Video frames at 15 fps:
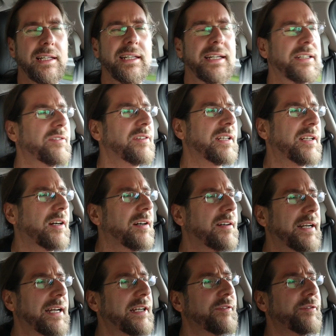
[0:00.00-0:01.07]
electric
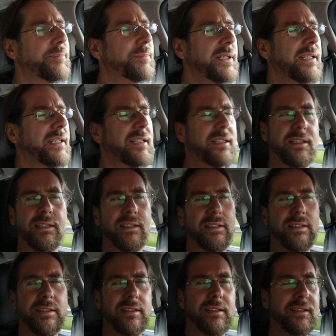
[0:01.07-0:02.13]
car I've been in?
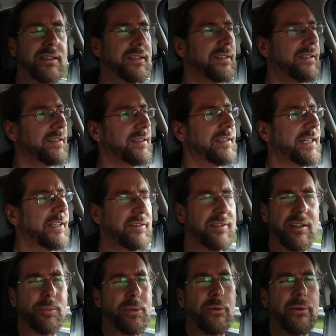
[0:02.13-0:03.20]
I don't
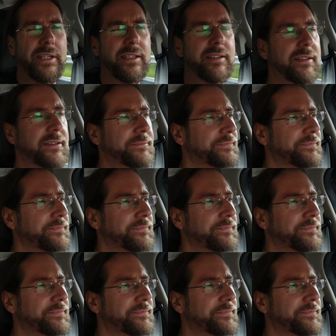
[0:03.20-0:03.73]
see the point.